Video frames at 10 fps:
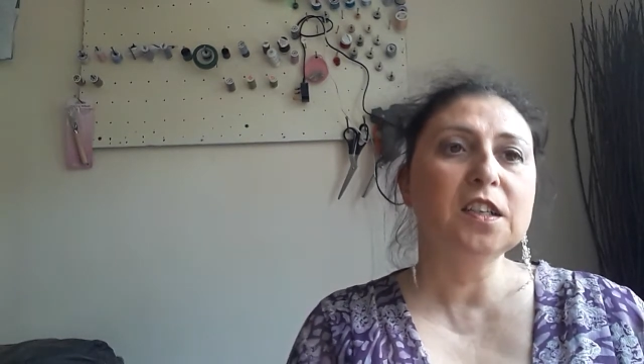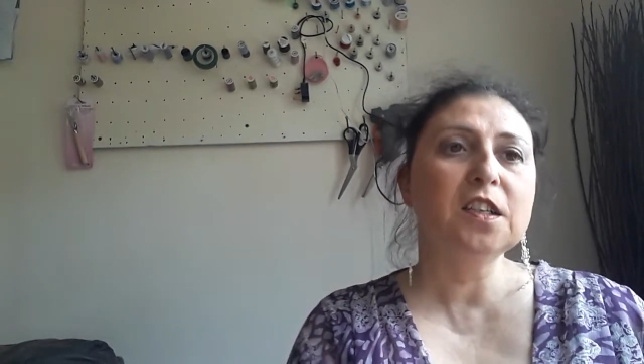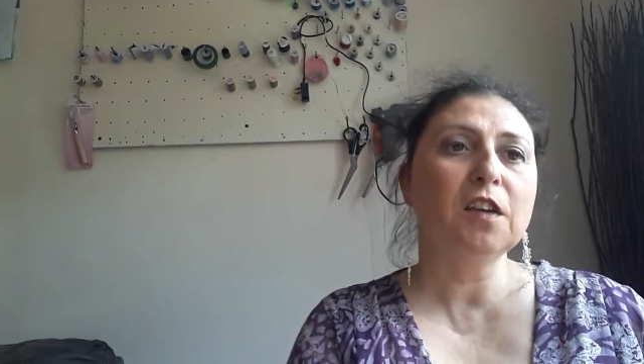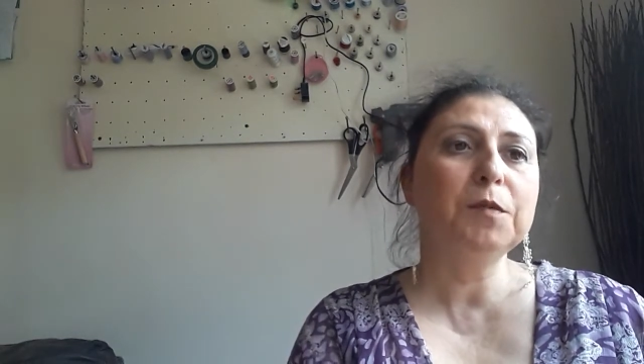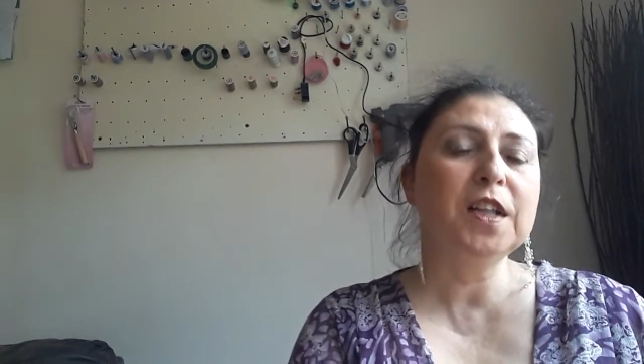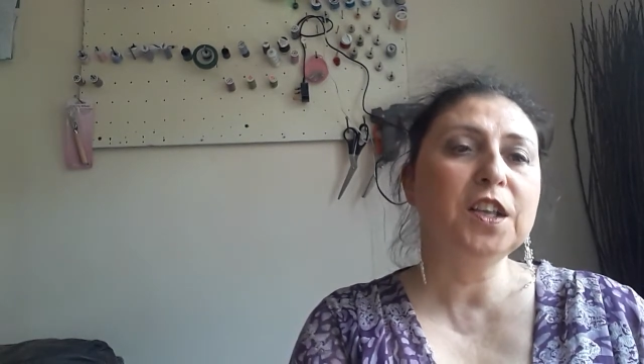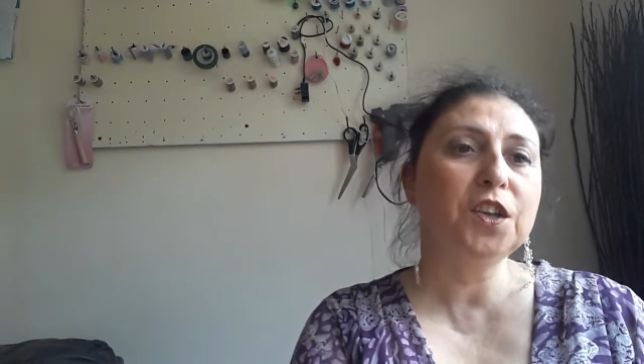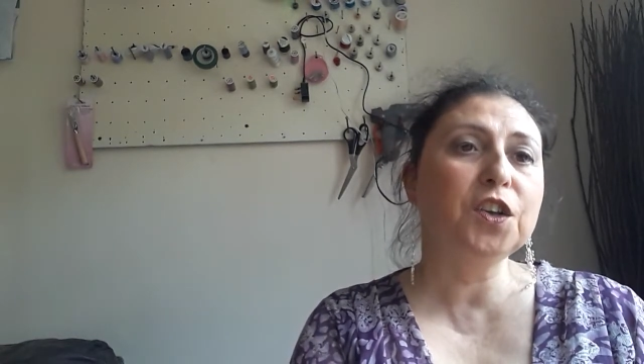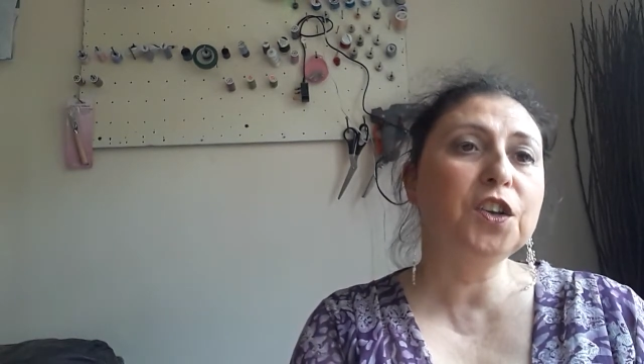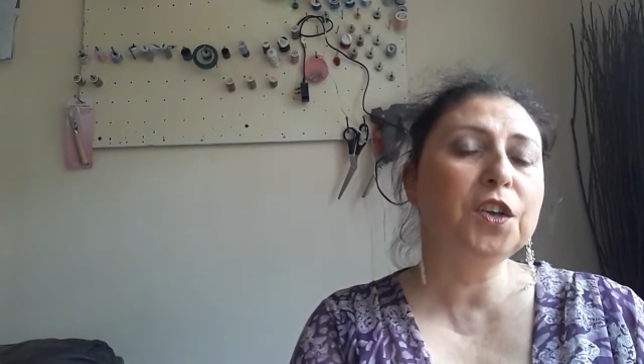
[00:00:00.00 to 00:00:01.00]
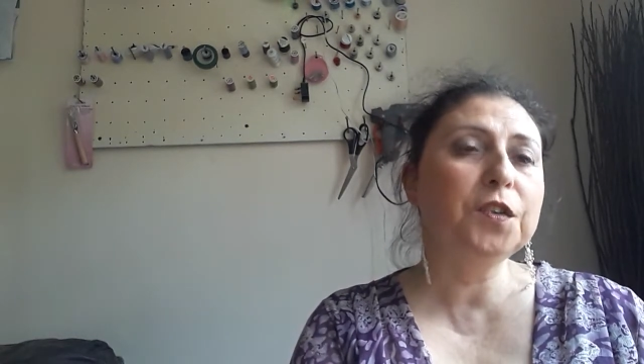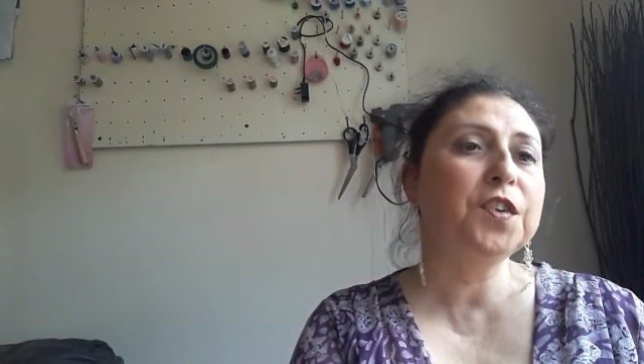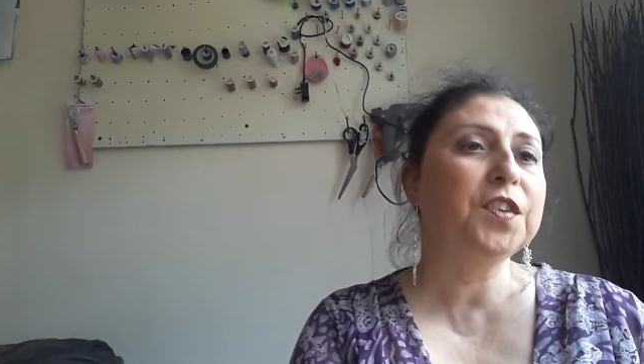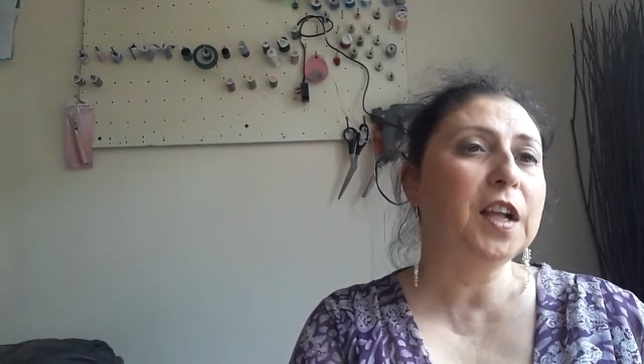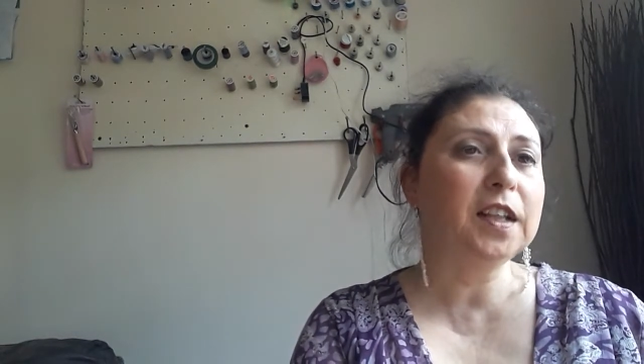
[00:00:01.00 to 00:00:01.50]
software that you can use
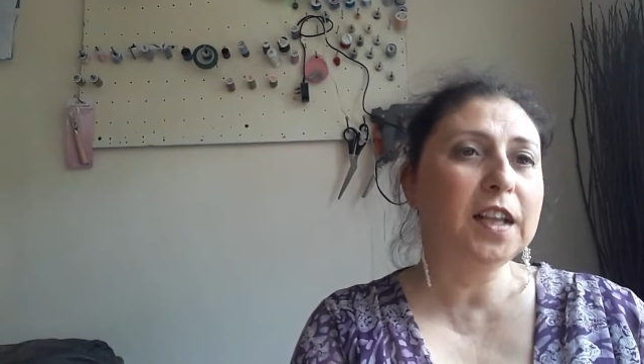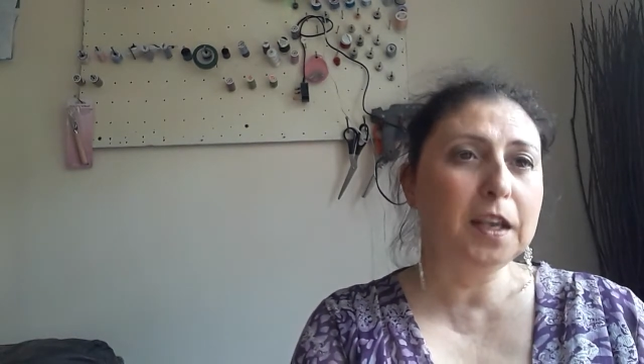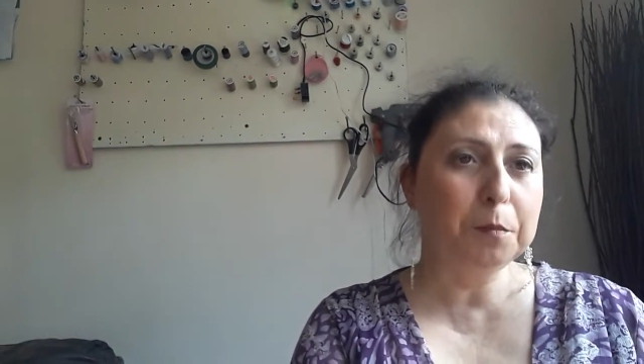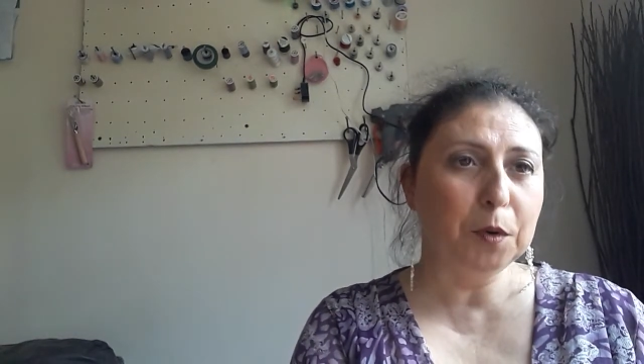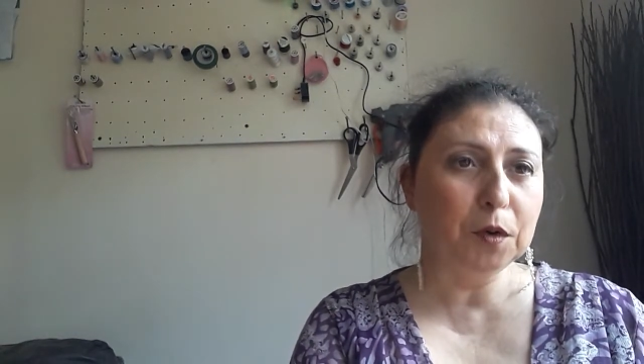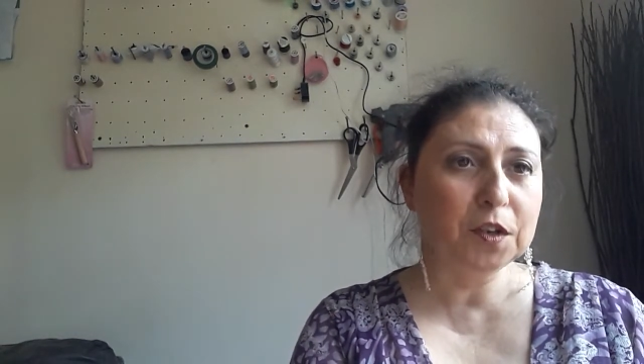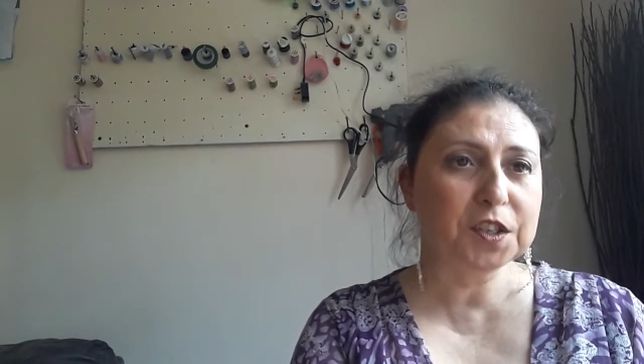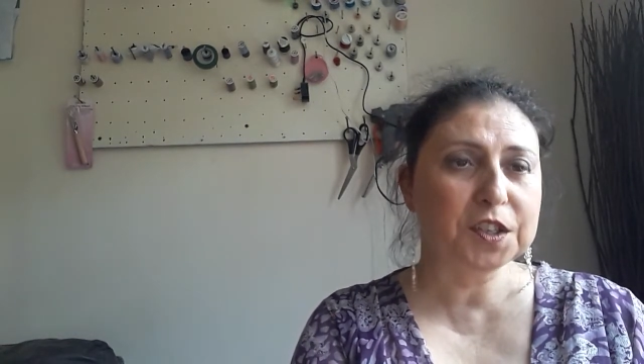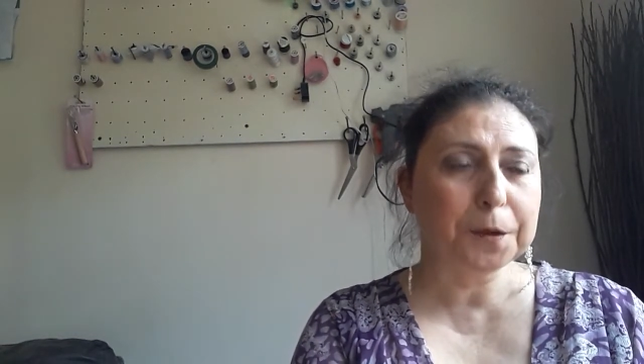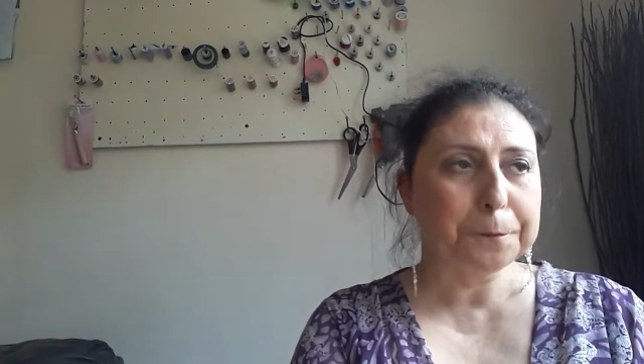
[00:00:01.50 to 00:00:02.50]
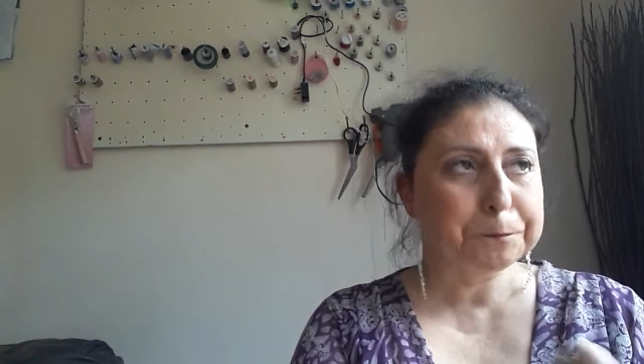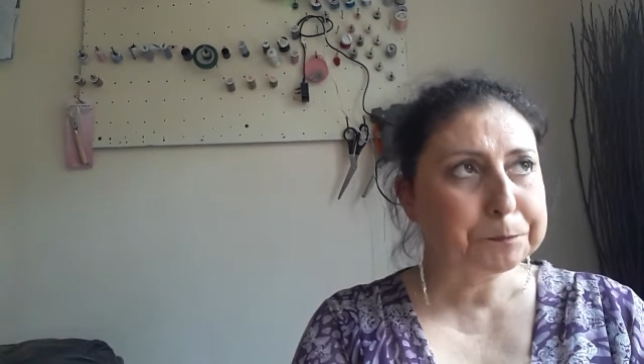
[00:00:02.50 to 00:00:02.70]
to sell ebooks.